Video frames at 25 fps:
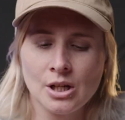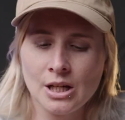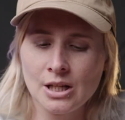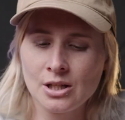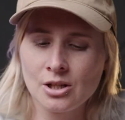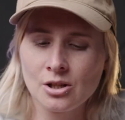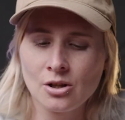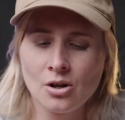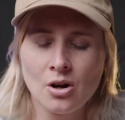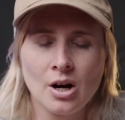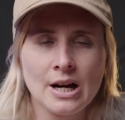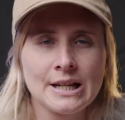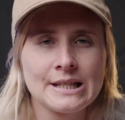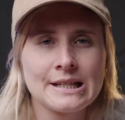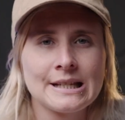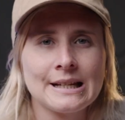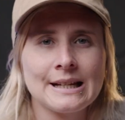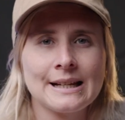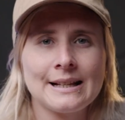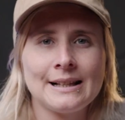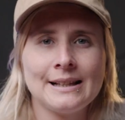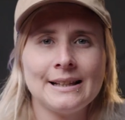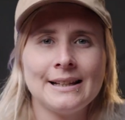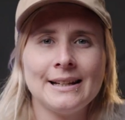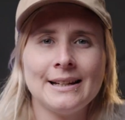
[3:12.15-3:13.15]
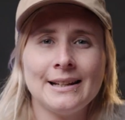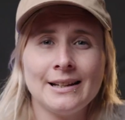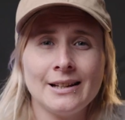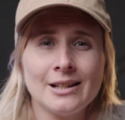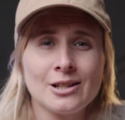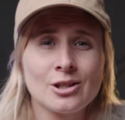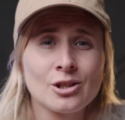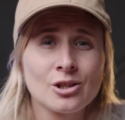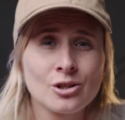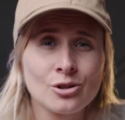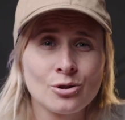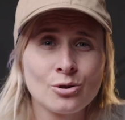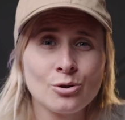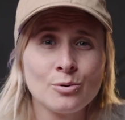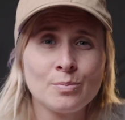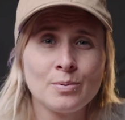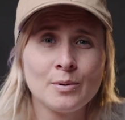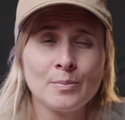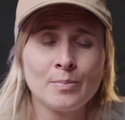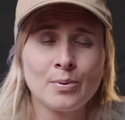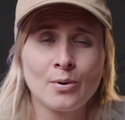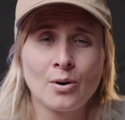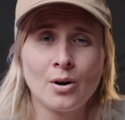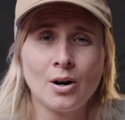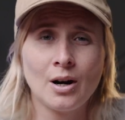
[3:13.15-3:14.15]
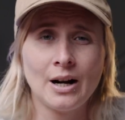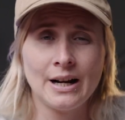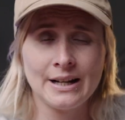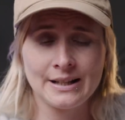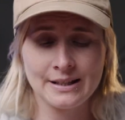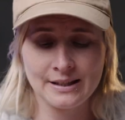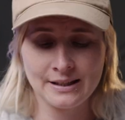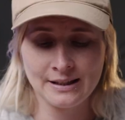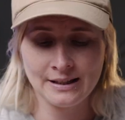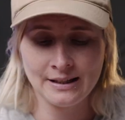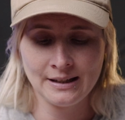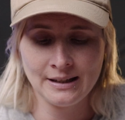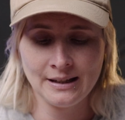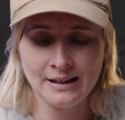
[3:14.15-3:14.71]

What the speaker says: it's nice and clear, it's super bright.